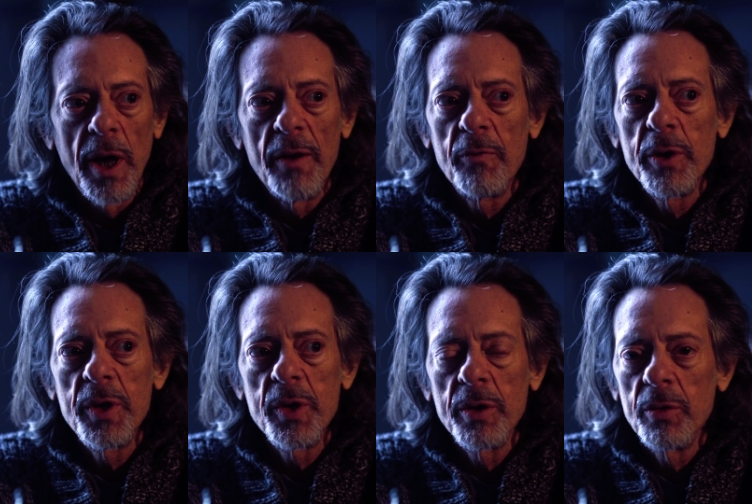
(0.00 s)
Every
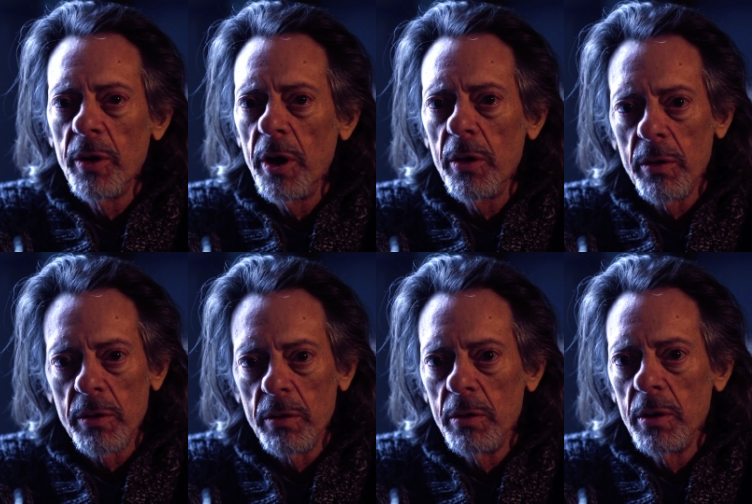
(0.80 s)
single
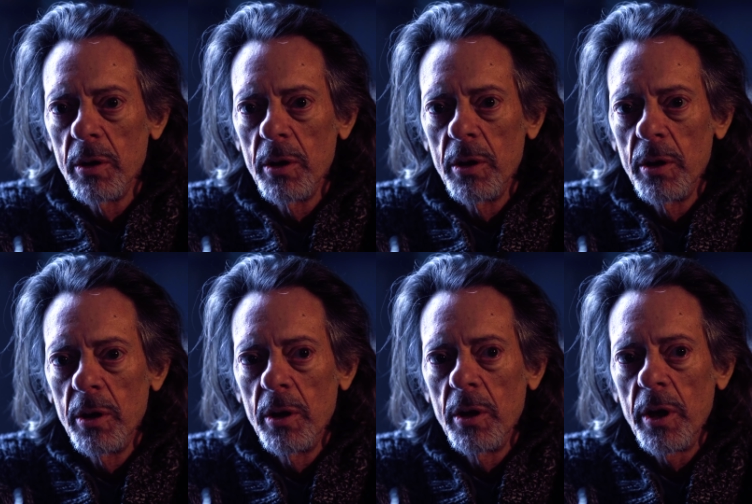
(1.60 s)
character,
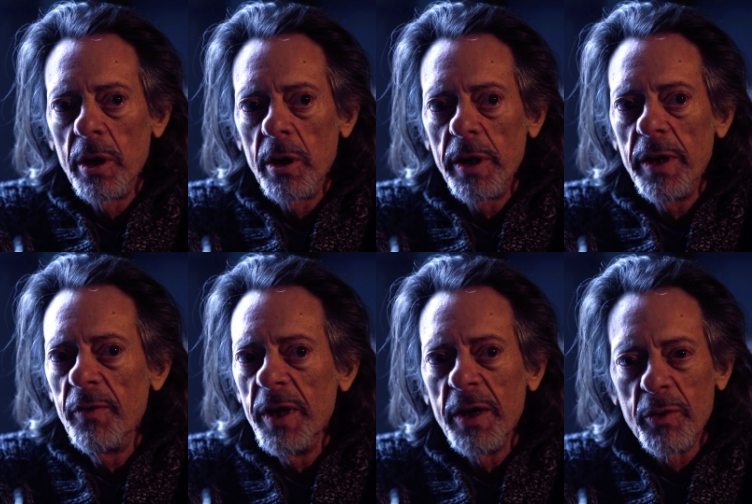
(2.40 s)

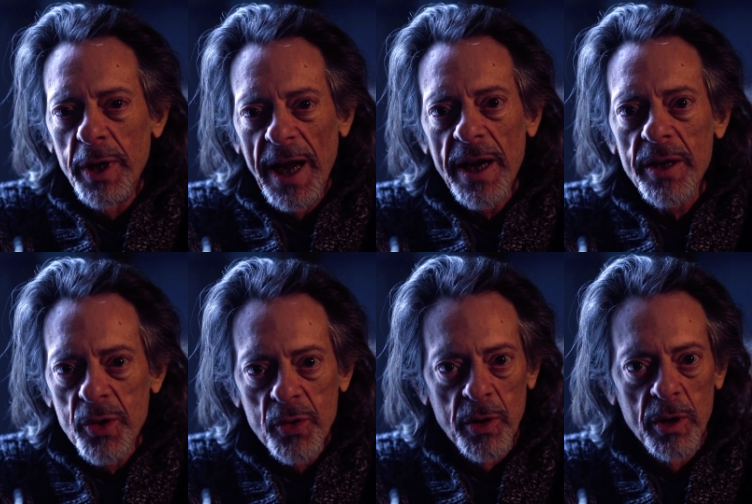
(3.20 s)
even every
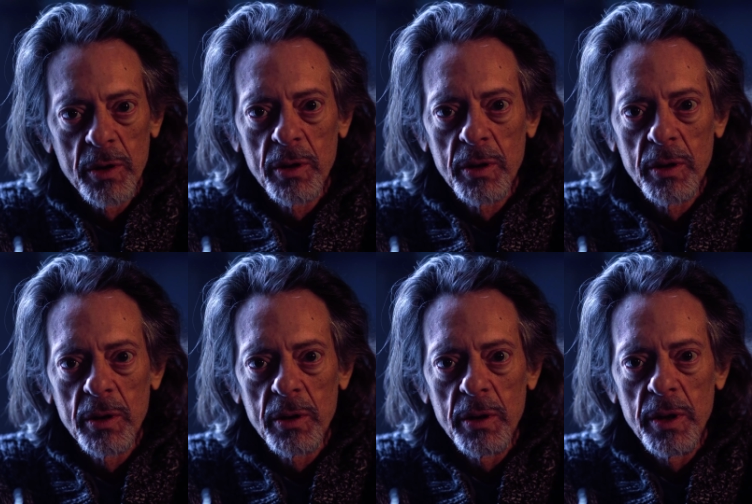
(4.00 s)
extra
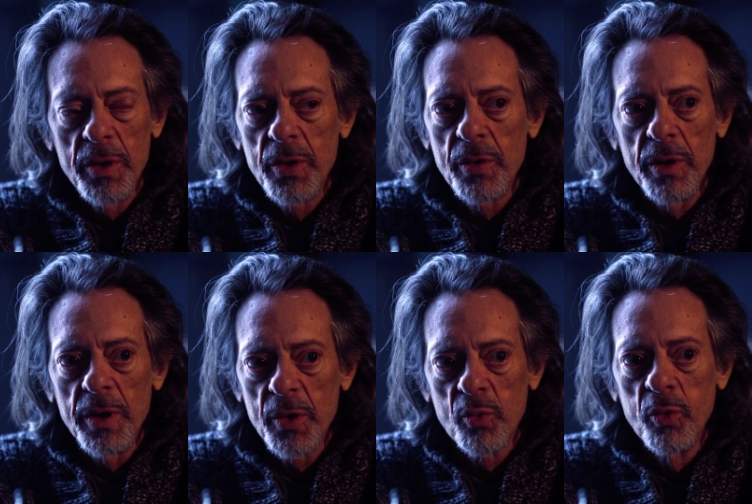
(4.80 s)
is
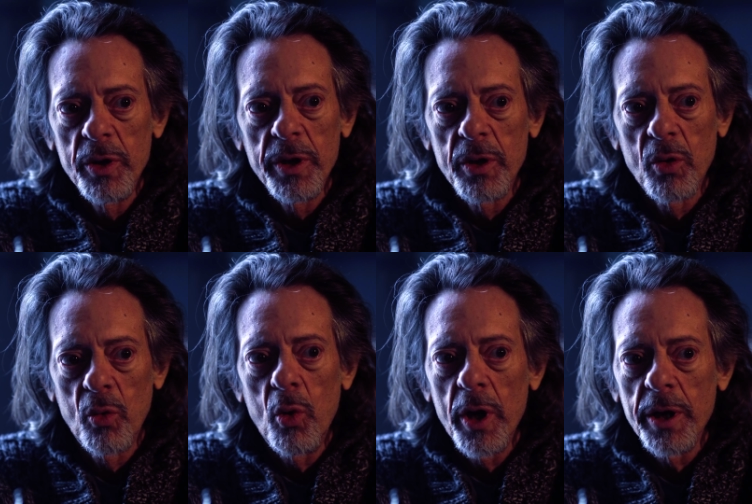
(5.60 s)
is really
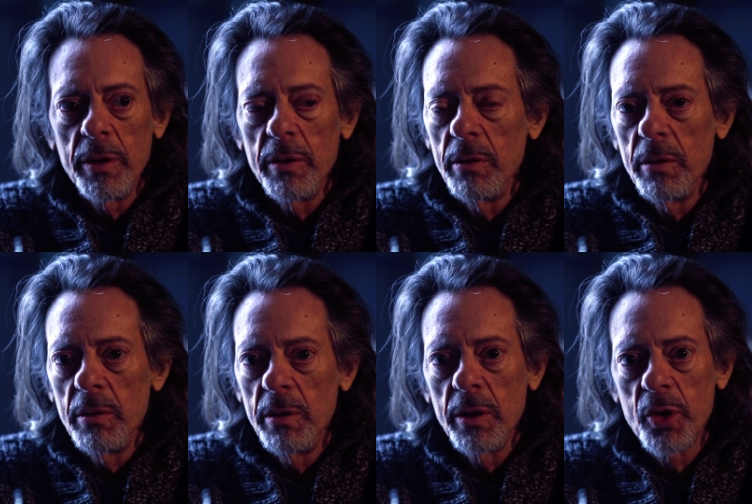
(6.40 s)
quite
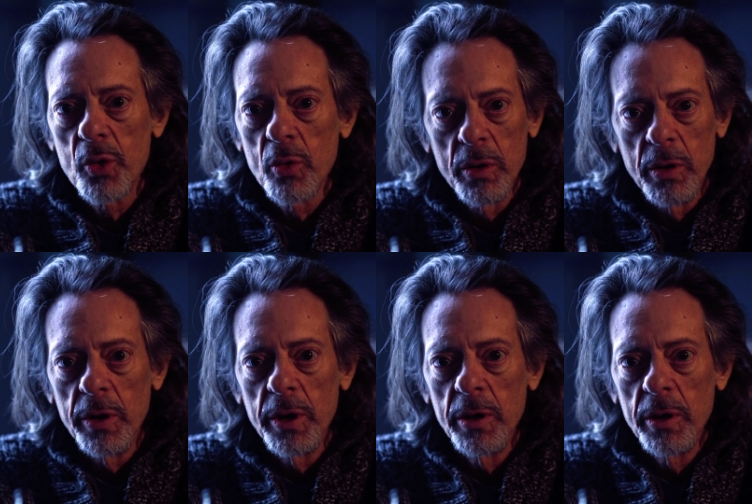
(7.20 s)
extraordinary